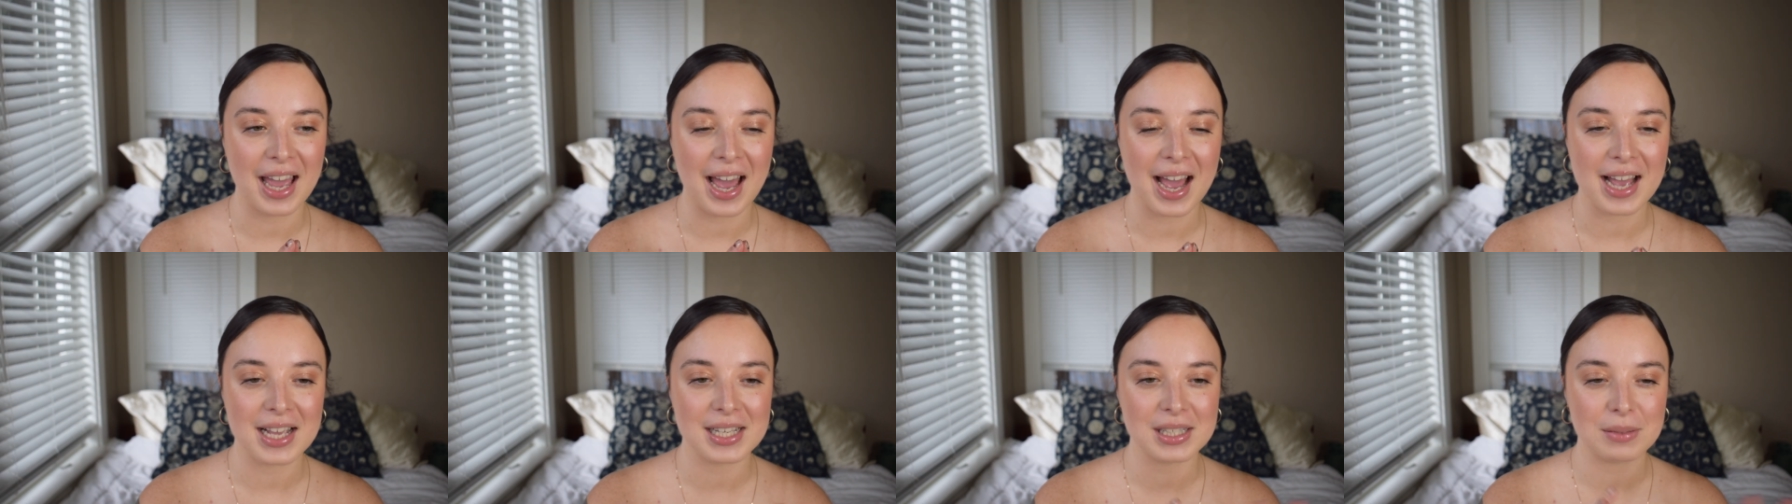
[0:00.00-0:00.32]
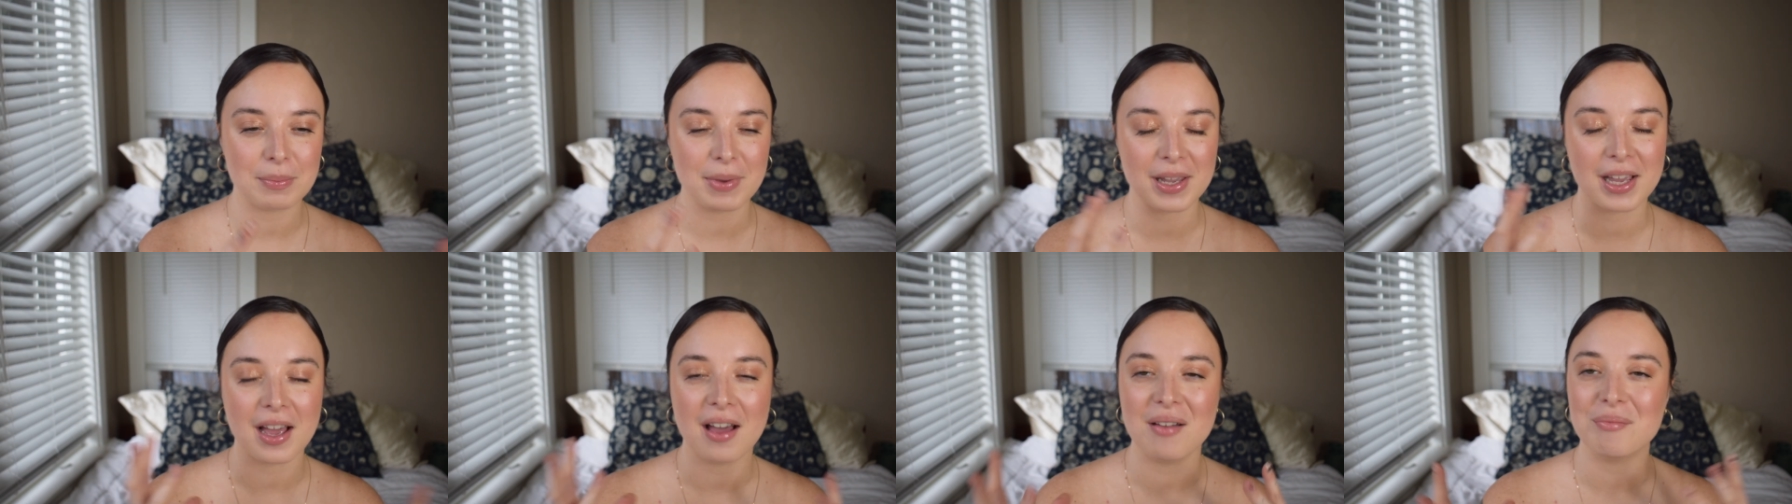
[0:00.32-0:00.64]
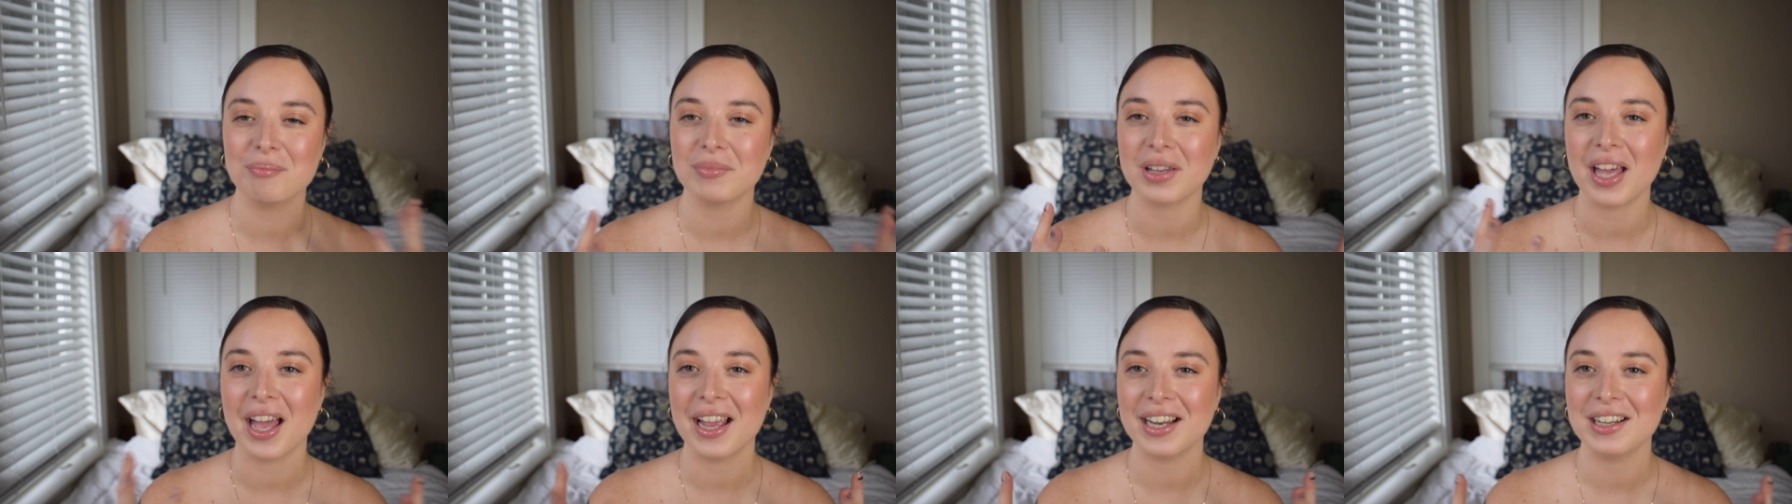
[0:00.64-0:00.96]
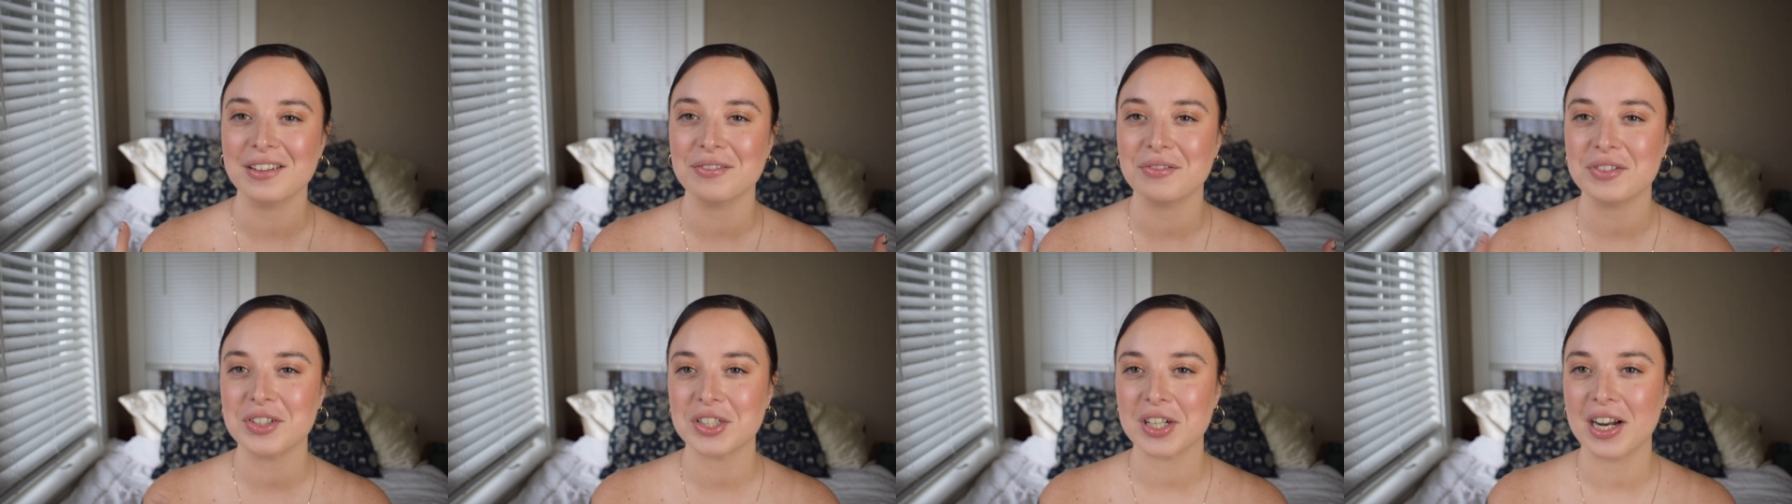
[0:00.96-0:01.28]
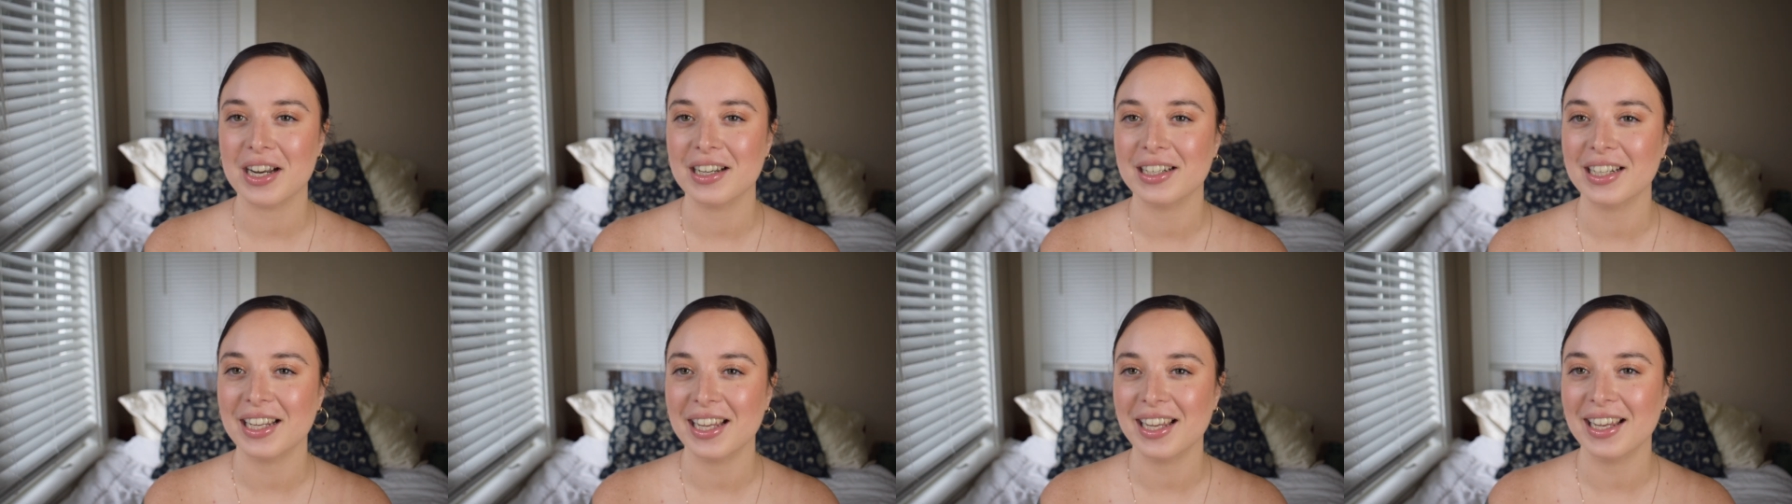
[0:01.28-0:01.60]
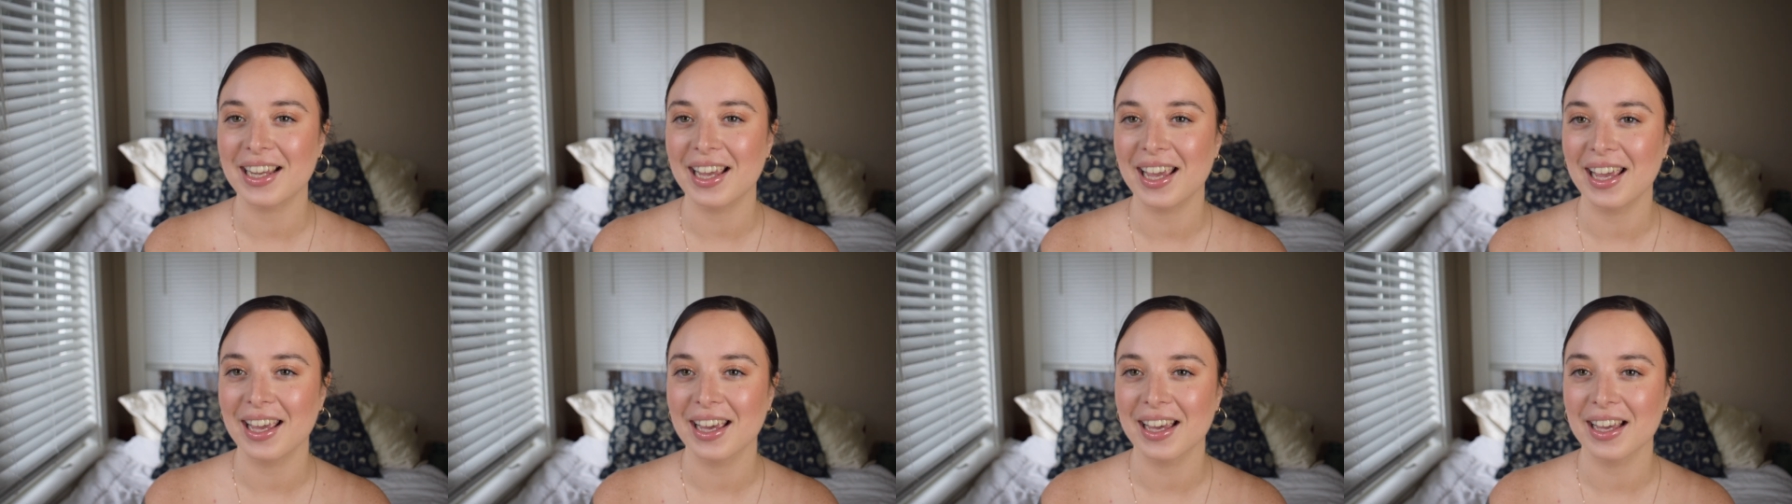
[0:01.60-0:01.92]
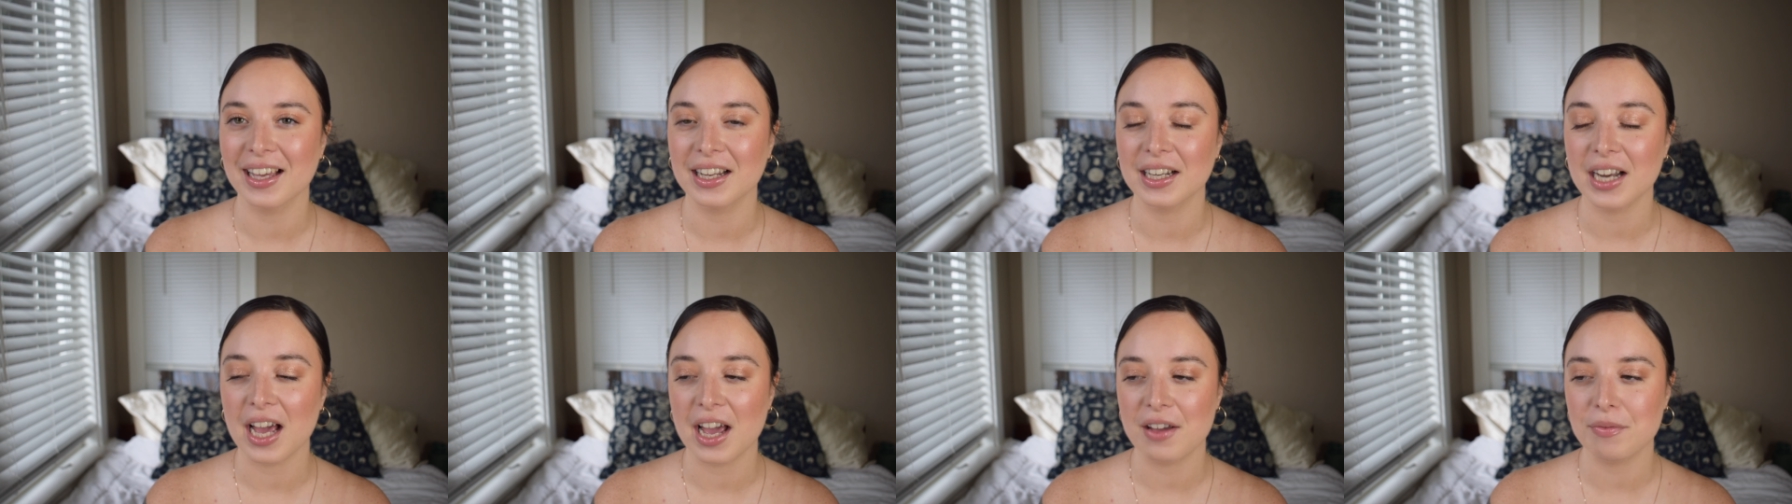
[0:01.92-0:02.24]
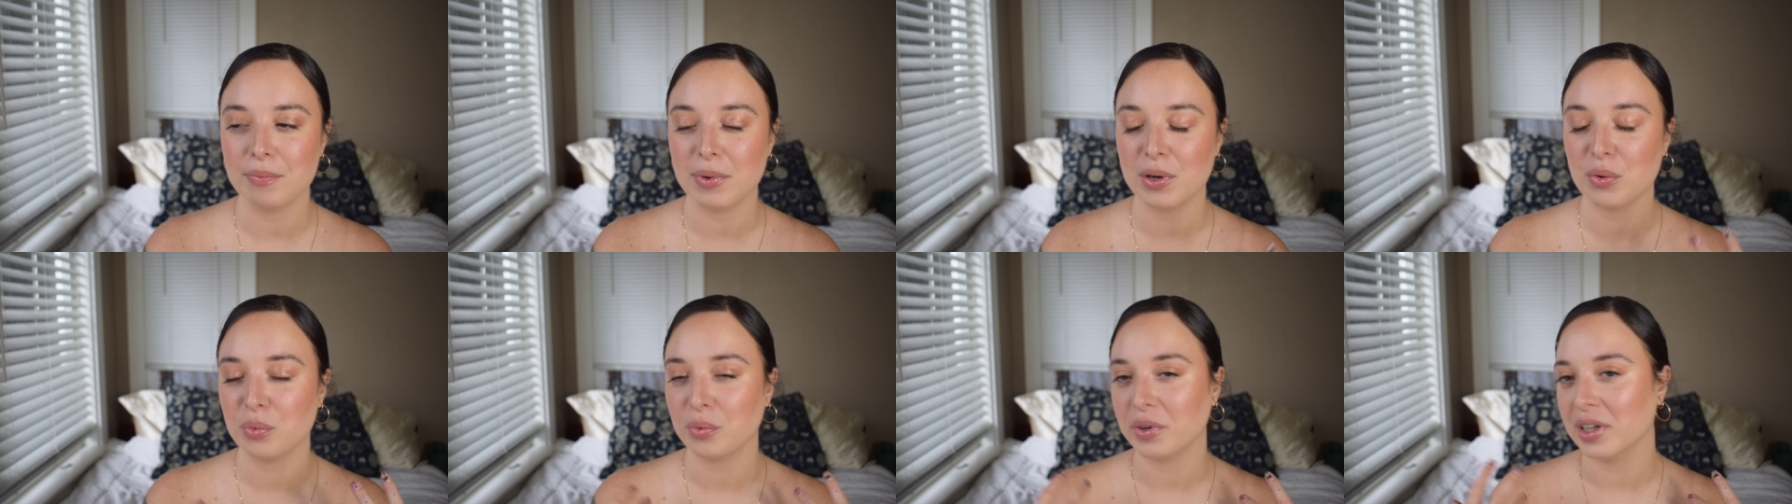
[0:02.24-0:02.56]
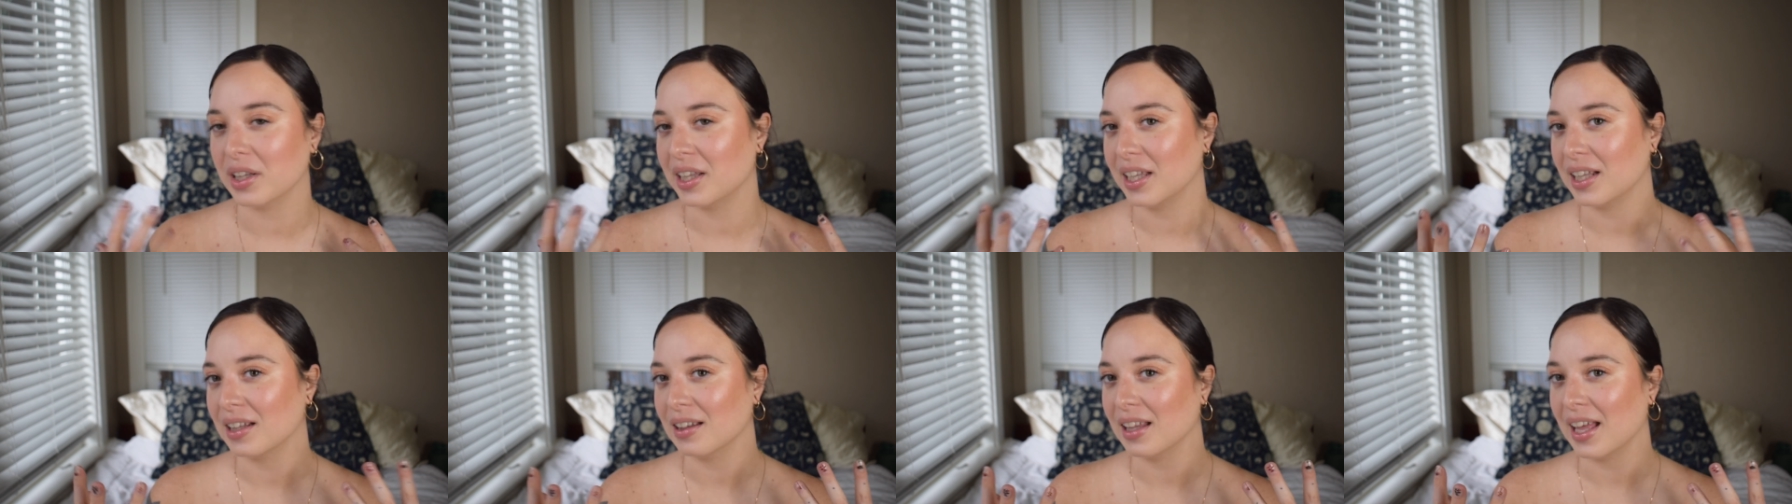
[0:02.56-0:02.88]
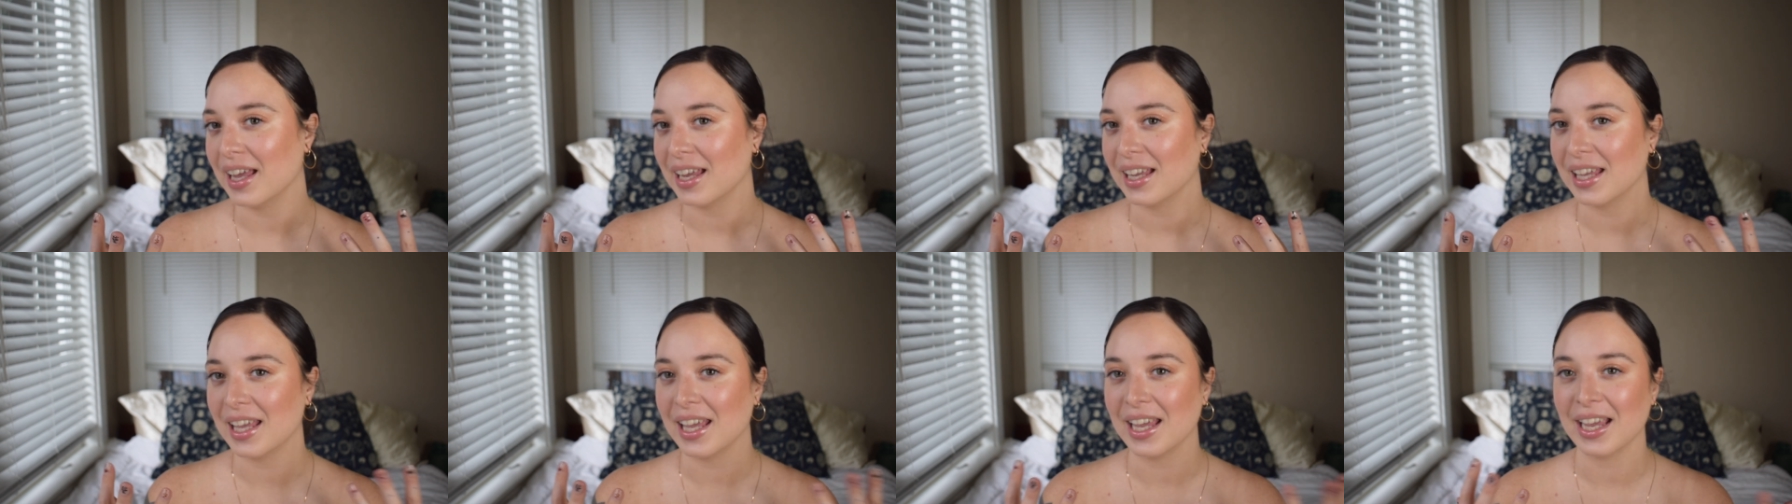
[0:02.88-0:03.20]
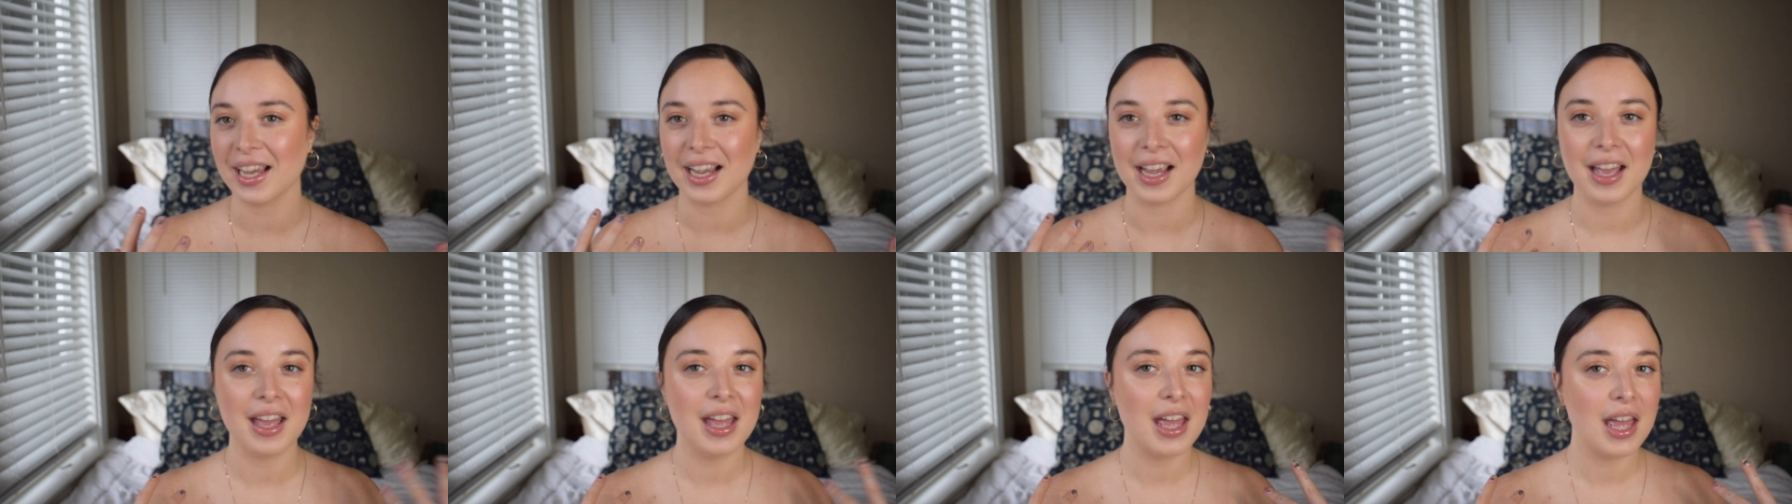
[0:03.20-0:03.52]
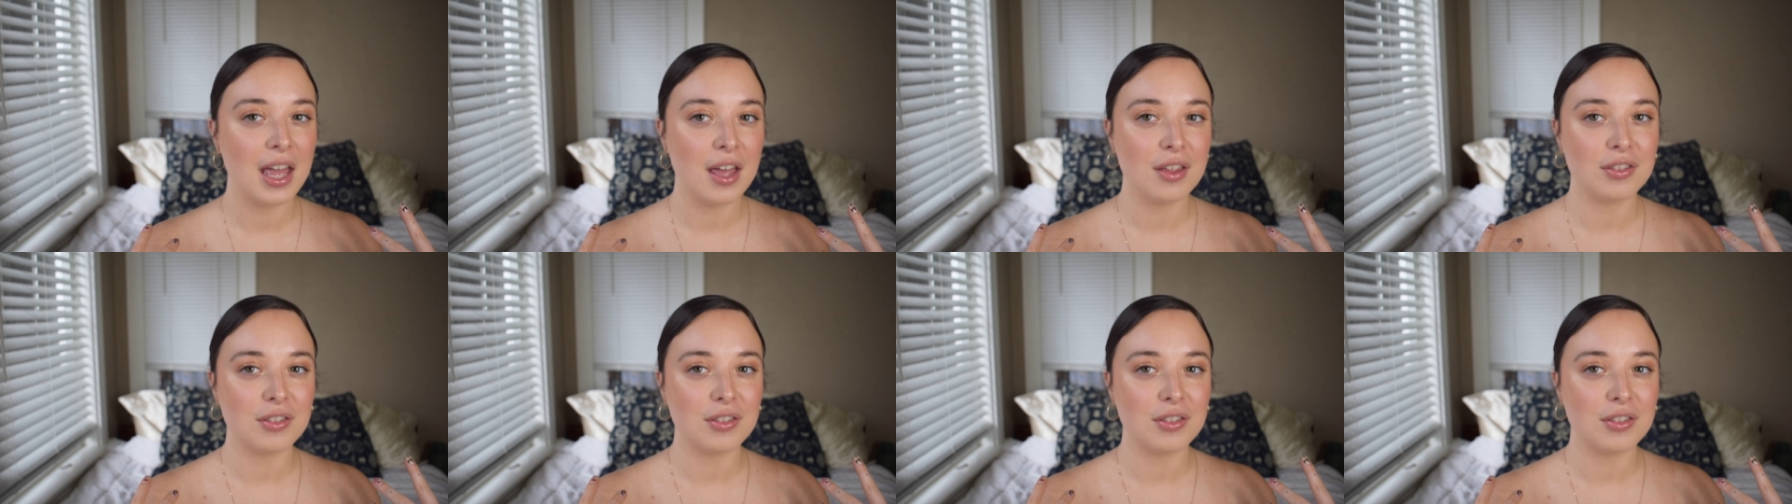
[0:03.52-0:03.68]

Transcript: has become kind of trendy and I've been really liking